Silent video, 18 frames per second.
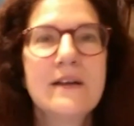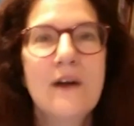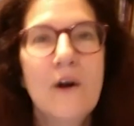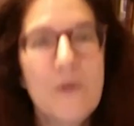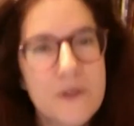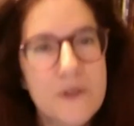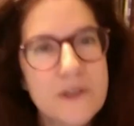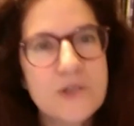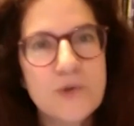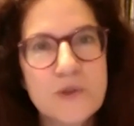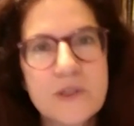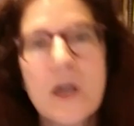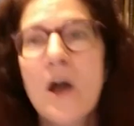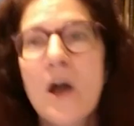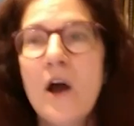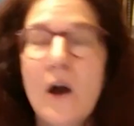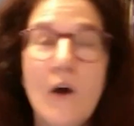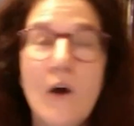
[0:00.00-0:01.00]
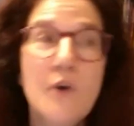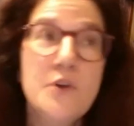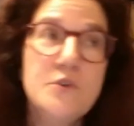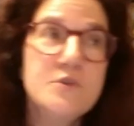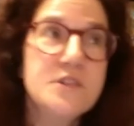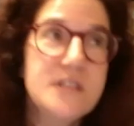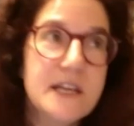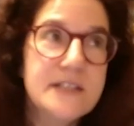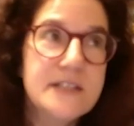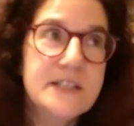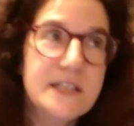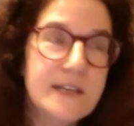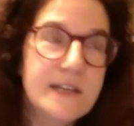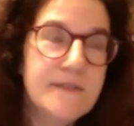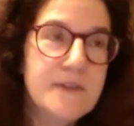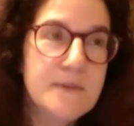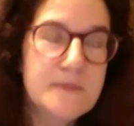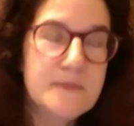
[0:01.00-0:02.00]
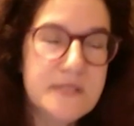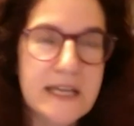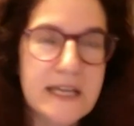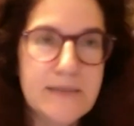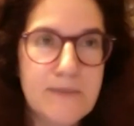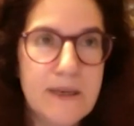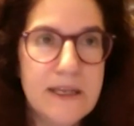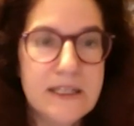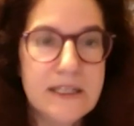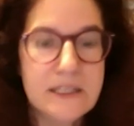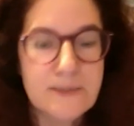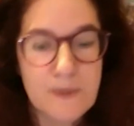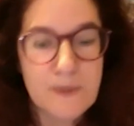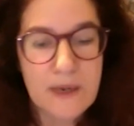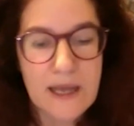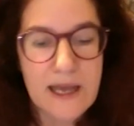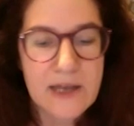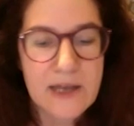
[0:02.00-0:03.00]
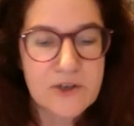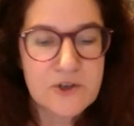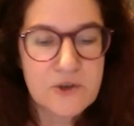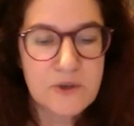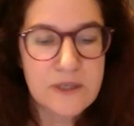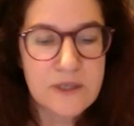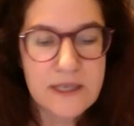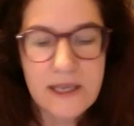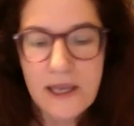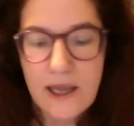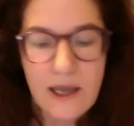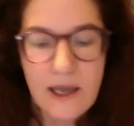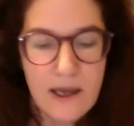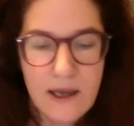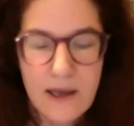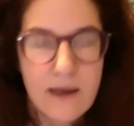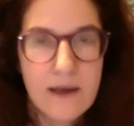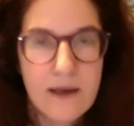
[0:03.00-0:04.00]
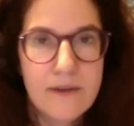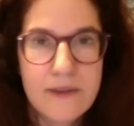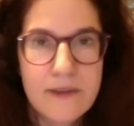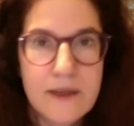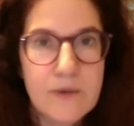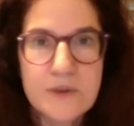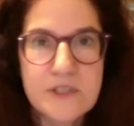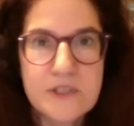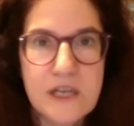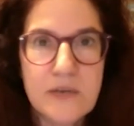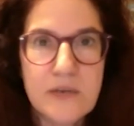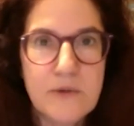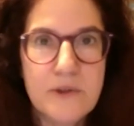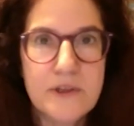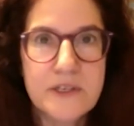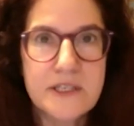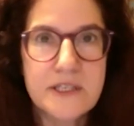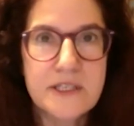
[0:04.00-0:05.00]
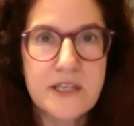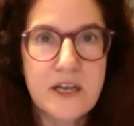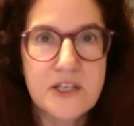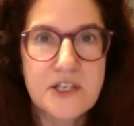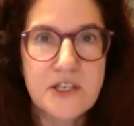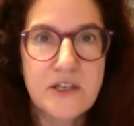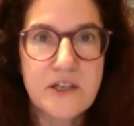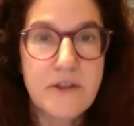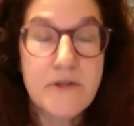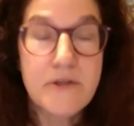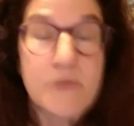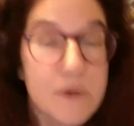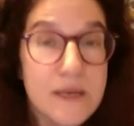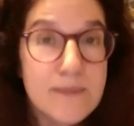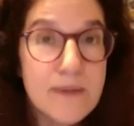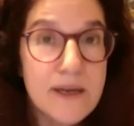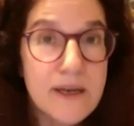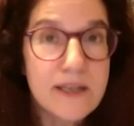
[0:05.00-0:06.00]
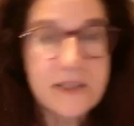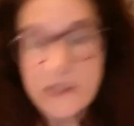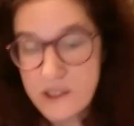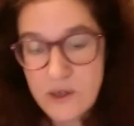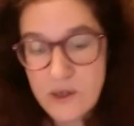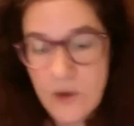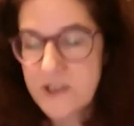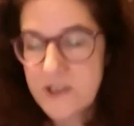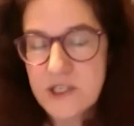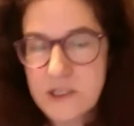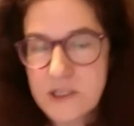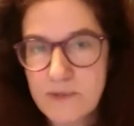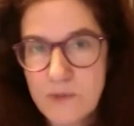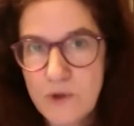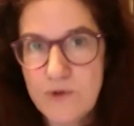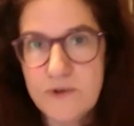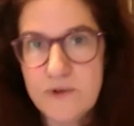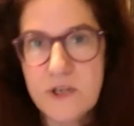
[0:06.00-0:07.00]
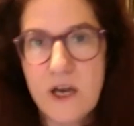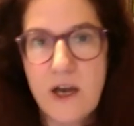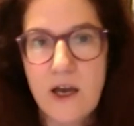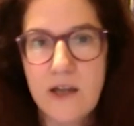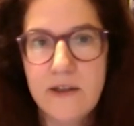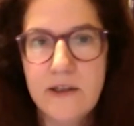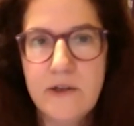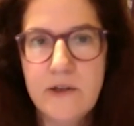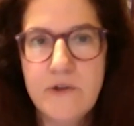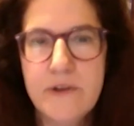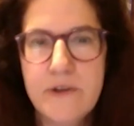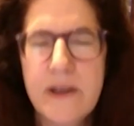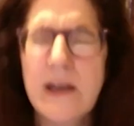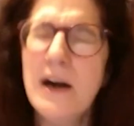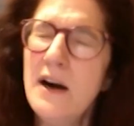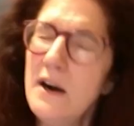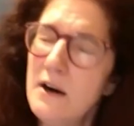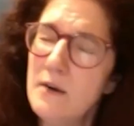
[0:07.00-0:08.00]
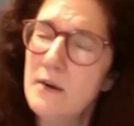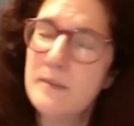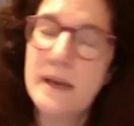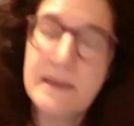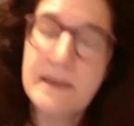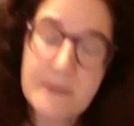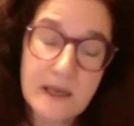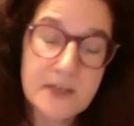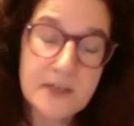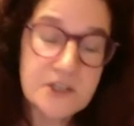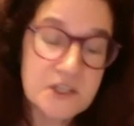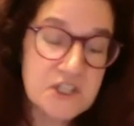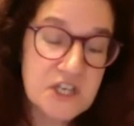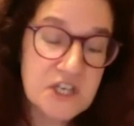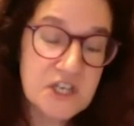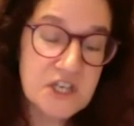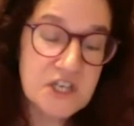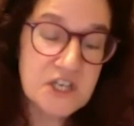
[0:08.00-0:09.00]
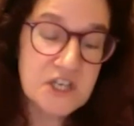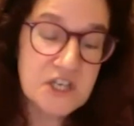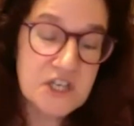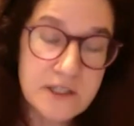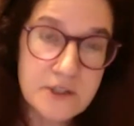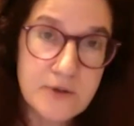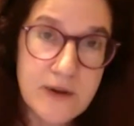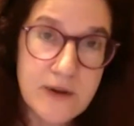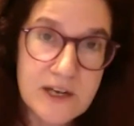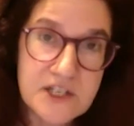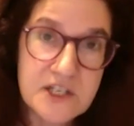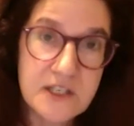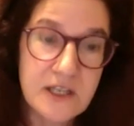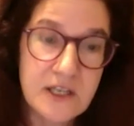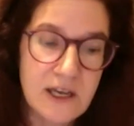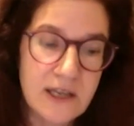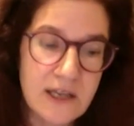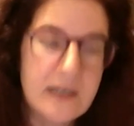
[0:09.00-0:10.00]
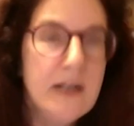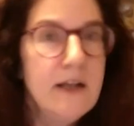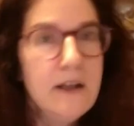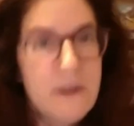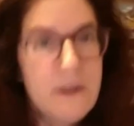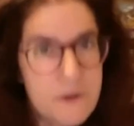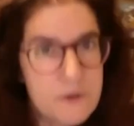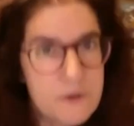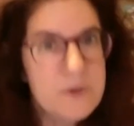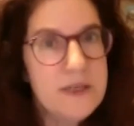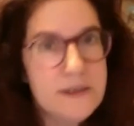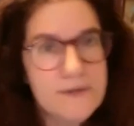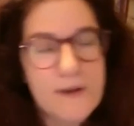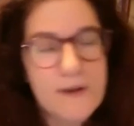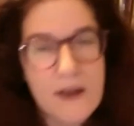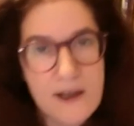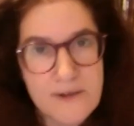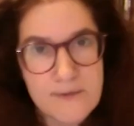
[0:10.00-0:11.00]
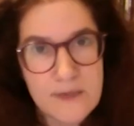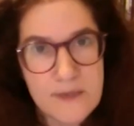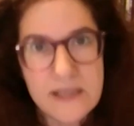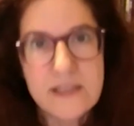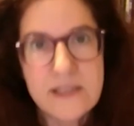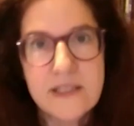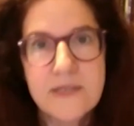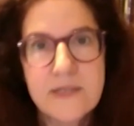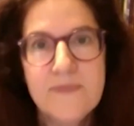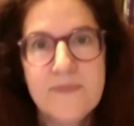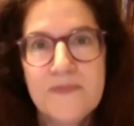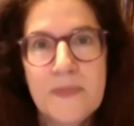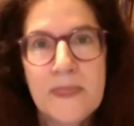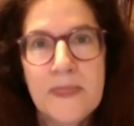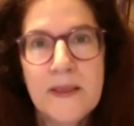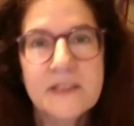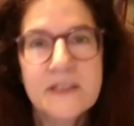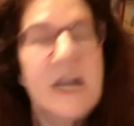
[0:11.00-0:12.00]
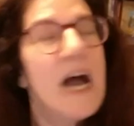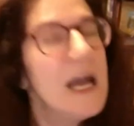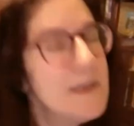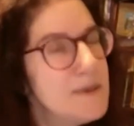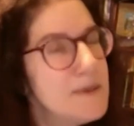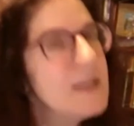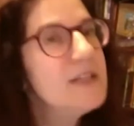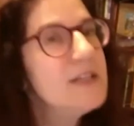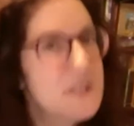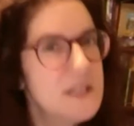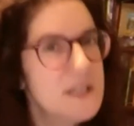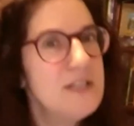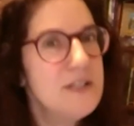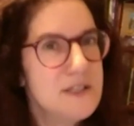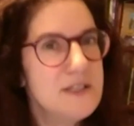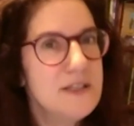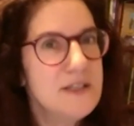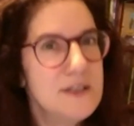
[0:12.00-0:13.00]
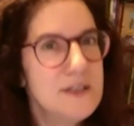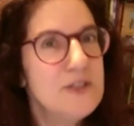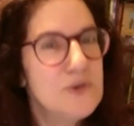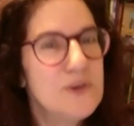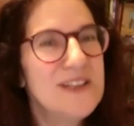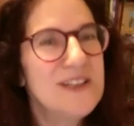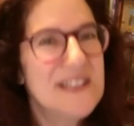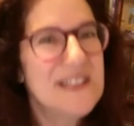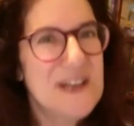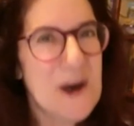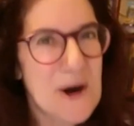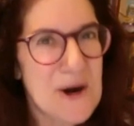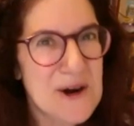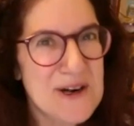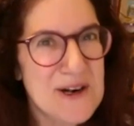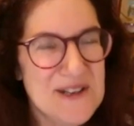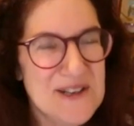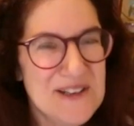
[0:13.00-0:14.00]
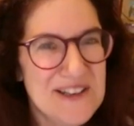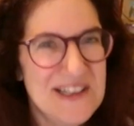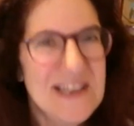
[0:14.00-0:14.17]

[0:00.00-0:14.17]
You said to give them 10 minutes, but actually they were done with the discussion in 3 minutes. So I just moved on. And you think, maybe I should change the direction line 3 to 5 minutes. Timing is really hard.